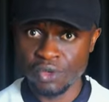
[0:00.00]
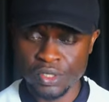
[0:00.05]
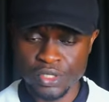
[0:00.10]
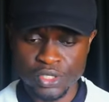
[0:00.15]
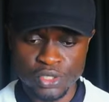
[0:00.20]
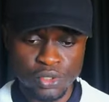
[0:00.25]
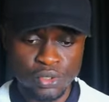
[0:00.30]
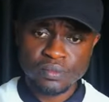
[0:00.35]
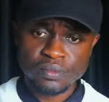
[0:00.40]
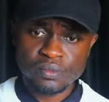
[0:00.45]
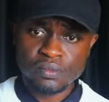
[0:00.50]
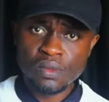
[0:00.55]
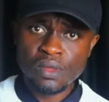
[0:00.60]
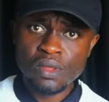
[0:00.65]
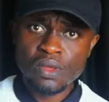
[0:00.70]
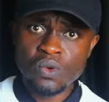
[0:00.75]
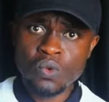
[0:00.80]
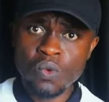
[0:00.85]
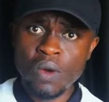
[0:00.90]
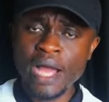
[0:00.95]
So
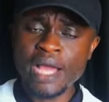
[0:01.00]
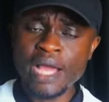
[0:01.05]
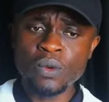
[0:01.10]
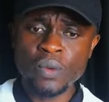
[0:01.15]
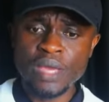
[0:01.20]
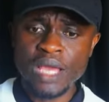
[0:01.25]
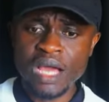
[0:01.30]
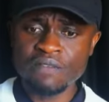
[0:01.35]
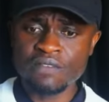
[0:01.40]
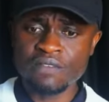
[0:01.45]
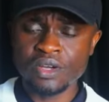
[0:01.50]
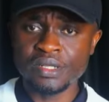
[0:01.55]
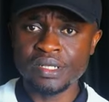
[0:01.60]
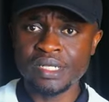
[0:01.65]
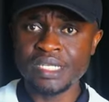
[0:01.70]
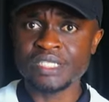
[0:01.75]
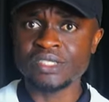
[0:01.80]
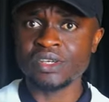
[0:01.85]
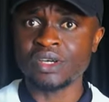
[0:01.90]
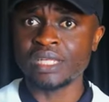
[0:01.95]
why we have on
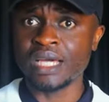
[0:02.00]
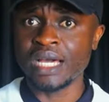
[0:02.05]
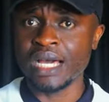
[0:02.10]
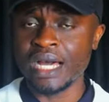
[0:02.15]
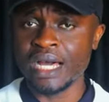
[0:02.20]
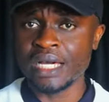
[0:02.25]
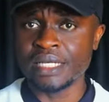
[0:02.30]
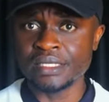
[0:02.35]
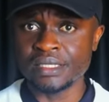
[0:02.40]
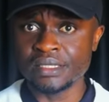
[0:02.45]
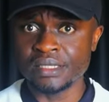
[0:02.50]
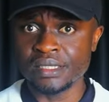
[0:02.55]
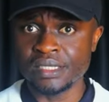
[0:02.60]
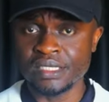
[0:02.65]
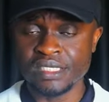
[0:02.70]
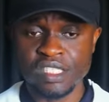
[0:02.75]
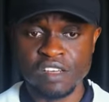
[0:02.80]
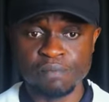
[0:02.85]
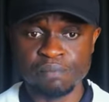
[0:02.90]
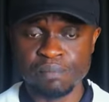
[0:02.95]
this other and this
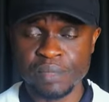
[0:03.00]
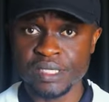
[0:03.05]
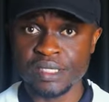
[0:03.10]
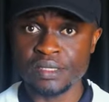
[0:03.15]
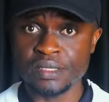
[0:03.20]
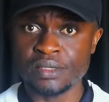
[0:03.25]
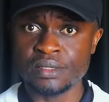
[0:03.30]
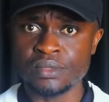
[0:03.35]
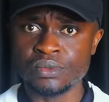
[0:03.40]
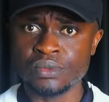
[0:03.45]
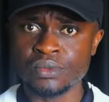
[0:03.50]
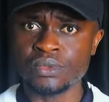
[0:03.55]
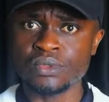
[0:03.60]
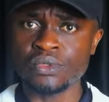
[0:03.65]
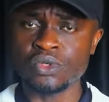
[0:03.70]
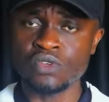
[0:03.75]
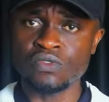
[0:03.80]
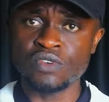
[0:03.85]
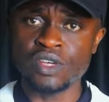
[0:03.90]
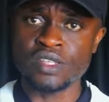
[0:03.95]
certain persons who
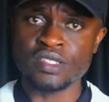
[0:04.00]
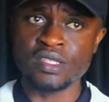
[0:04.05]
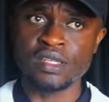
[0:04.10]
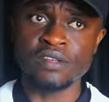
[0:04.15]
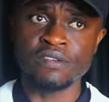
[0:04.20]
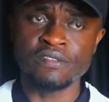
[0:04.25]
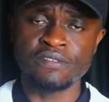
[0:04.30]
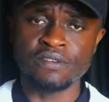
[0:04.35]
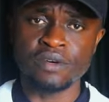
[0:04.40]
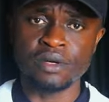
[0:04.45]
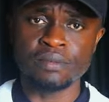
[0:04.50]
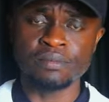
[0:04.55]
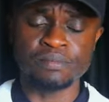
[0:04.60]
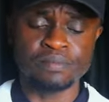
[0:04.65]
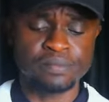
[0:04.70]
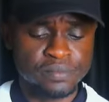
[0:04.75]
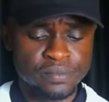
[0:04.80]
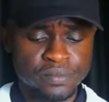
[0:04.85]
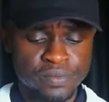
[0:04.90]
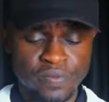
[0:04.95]
obviously from
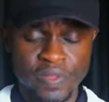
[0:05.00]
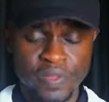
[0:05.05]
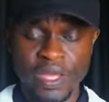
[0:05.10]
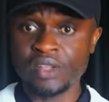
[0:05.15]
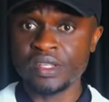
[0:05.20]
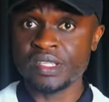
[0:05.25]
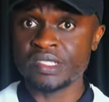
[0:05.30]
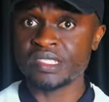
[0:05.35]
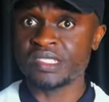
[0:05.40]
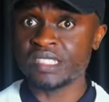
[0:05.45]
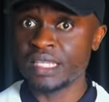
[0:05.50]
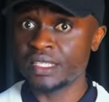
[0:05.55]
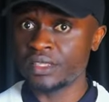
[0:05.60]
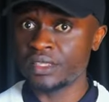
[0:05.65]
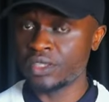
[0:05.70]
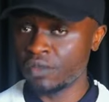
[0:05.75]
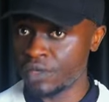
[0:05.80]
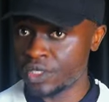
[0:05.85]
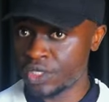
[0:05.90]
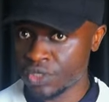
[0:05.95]
the understanding of
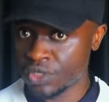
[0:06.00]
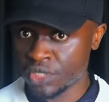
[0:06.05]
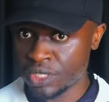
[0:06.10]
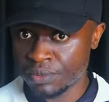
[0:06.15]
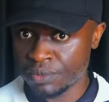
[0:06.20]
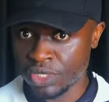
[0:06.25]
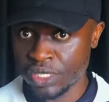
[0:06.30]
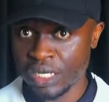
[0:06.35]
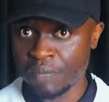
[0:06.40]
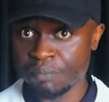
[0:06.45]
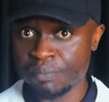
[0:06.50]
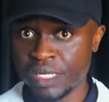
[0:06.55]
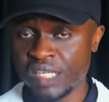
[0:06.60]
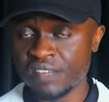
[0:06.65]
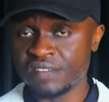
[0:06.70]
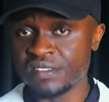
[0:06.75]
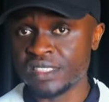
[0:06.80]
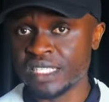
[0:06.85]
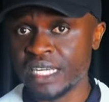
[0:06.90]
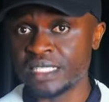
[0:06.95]
the scripture that believe
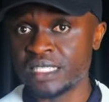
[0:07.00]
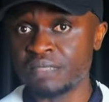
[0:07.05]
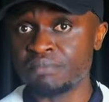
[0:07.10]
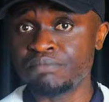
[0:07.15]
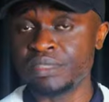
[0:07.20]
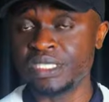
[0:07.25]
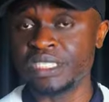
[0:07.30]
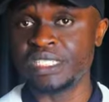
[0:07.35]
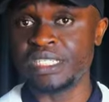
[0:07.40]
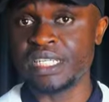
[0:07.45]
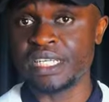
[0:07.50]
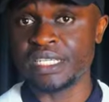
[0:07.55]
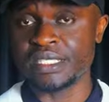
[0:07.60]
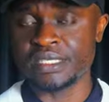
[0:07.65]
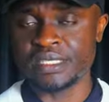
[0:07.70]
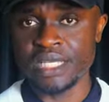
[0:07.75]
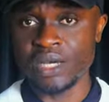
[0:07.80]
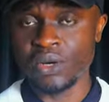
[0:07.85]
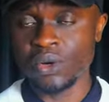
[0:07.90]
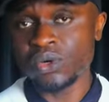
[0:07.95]
tithing predicts
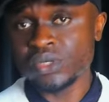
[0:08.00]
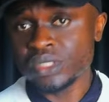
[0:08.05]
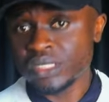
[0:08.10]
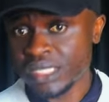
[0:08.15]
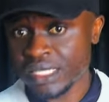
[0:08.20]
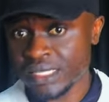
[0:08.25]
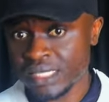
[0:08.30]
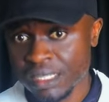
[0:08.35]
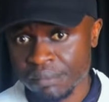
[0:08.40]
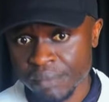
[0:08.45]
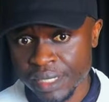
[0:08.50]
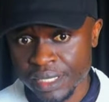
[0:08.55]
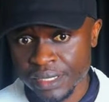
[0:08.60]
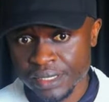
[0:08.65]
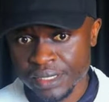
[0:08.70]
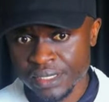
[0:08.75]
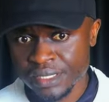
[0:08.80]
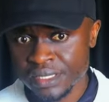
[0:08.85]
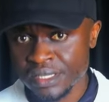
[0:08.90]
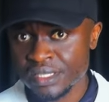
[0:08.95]
the Old Testament,
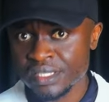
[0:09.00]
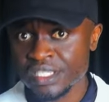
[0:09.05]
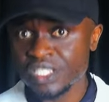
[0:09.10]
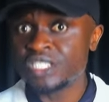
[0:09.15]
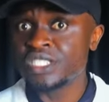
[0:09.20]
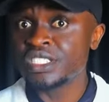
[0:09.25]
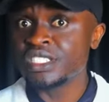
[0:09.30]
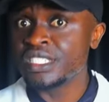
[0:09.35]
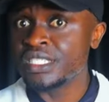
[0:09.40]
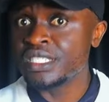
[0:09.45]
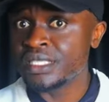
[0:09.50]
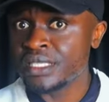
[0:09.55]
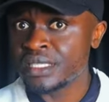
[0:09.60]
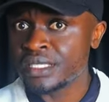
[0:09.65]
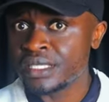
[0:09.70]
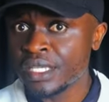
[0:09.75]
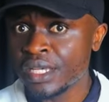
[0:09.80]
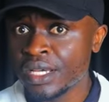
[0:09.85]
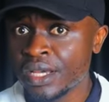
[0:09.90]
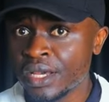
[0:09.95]
teach it
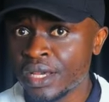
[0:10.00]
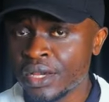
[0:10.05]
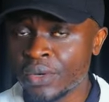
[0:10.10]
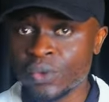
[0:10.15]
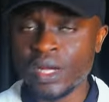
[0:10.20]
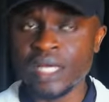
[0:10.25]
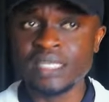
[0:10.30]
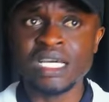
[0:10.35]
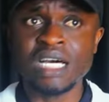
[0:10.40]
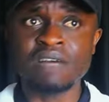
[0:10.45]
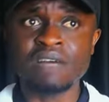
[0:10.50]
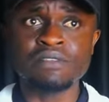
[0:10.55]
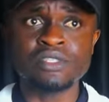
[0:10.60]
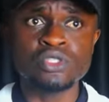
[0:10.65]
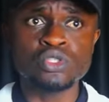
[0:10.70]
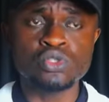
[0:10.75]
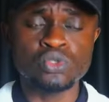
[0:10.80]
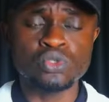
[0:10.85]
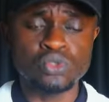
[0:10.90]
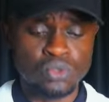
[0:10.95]
without having
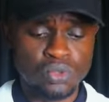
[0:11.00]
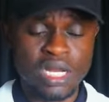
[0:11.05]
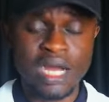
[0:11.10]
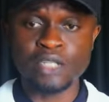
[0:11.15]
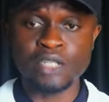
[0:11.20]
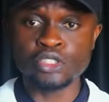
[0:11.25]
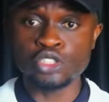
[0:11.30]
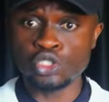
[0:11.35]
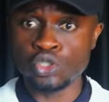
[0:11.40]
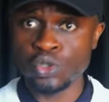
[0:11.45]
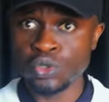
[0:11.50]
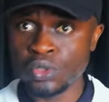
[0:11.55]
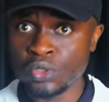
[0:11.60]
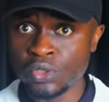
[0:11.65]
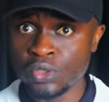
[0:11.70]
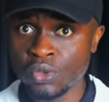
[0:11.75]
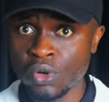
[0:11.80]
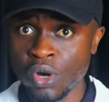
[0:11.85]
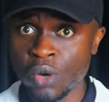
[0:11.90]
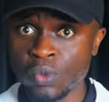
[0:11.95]
to cajole you
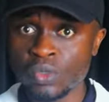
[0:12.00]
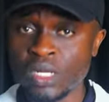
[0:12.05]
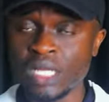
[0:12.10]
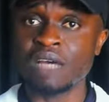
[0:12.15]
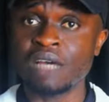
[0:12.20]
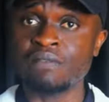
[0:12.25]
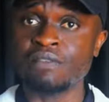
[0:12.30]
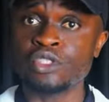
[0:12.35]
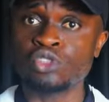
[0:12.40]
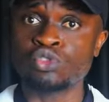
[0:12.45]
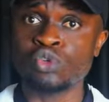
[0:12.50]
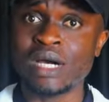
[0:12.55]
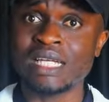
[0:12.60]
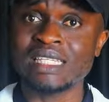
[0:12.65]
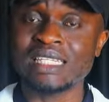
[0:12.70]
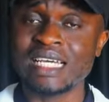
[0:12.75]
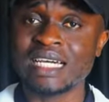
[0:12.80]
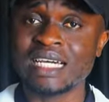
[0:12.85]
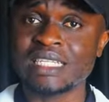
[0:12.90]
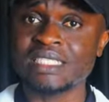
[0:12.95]
or without having to
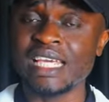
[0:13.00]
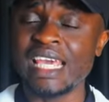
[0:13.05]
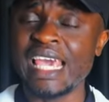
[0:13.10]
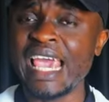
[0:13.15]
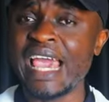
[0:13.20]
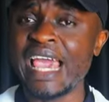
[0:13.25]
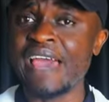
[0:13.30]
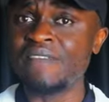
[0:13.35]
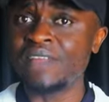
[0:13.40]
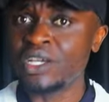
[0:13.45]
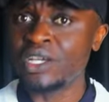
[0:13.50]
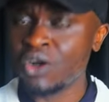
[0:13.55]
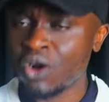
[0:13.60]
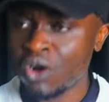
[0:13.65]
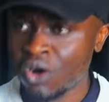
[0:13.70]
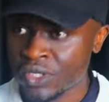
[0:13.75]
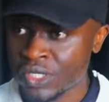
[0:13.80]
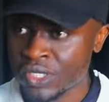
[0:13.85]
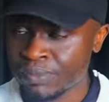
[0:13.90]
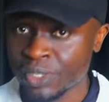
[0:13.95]
attach any
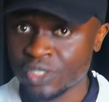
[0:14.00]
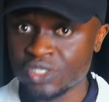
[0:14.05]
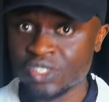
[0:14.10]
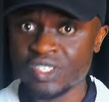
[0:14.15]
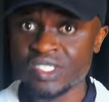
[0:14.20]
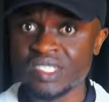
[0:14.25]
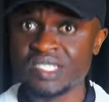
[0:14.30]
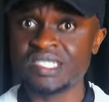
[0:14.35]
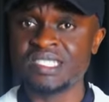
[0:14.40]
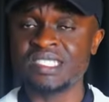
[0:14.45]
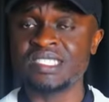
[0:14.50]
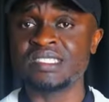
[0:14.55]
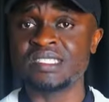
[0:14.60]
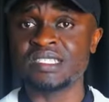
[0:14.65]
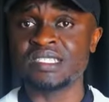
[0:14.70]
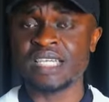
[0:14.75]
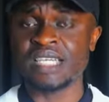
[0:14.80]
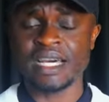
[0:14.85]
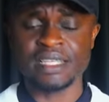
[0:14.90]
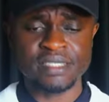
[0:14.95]
cause, but just sees it
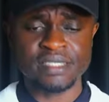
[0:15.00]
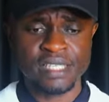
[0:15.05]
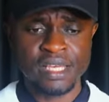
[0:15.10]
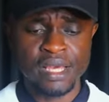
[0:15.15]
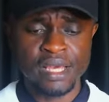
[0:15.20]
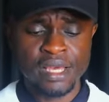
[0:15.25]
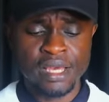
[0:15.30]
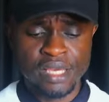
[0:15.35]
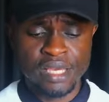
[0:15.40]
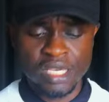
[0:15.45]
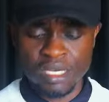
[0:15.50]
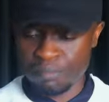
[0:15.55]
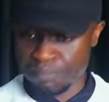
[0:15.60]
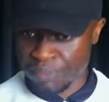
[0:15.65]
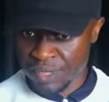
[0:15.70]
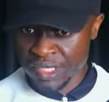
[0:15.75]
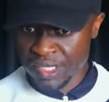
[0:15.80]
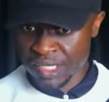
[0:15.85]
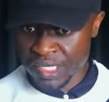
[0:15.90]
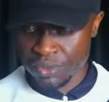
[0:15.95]
as a
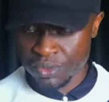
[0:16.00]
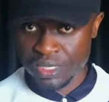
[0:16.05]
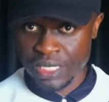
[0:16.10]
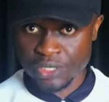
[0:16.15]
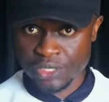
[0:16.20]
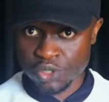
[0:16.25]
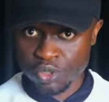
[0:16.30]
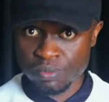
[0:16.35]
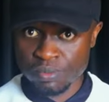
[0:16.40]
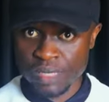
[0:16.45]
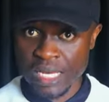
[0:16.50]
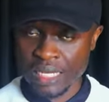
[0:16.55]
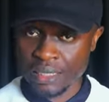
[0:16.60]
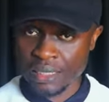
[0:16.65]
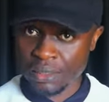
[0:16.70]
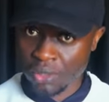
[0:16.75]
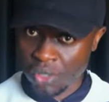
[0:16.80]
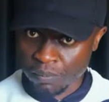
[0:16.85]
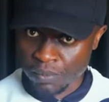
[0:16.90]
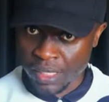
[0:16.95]
principle that should be
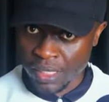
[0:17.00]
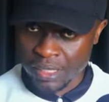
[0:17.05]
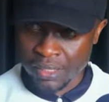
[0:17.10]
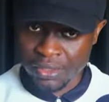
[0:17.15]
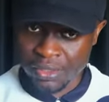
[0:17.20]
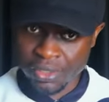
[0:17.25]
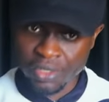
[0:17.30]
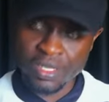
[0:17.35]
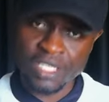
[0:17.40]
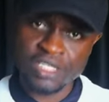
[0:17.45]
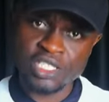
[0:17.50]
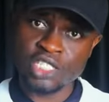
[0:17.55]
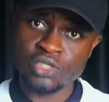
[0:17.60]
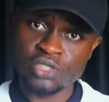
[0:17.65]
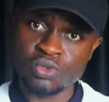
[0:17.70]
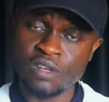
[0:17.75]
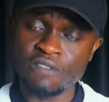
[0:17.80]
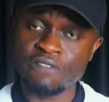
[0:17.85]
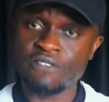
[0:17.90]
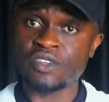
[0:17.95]
adopted, not necessarily
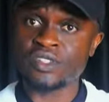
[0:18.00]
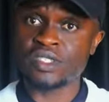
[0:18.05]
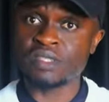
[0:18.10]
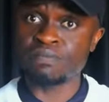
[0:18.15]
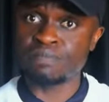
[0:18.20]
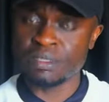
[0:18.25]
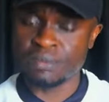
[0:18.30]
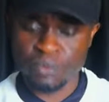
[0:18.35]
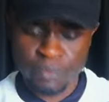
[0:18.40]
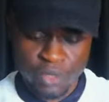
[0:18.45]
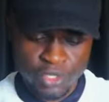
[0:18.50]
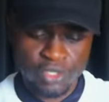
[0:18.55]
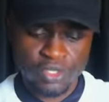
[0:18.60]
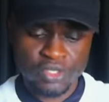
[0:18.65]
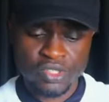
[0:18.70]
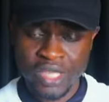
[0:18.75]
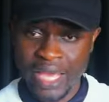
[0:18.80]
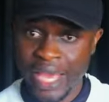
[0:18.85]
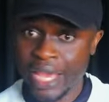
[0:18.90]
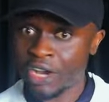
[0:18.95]
forcing people, but just
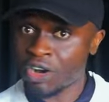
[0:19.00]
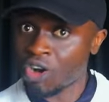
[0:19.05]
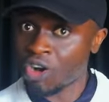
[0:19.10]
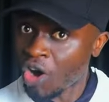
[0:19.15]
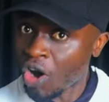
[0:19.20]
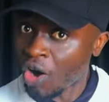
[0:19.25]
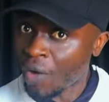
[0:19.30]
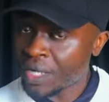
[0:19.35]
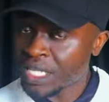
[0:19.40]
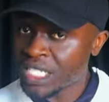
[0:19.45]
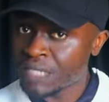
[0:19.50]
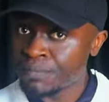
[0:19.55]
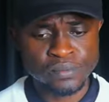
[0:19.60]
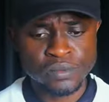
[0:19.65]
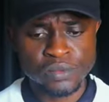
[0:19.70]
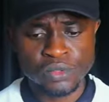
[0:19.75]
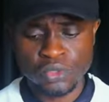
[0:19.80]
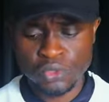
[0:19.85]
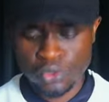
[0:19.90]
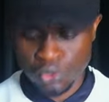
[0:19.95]
encouraging
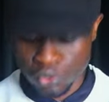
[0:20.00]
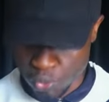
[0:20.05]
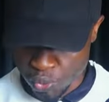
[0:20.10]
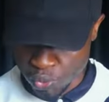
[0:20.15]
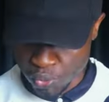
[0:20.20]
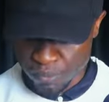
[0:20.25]
people to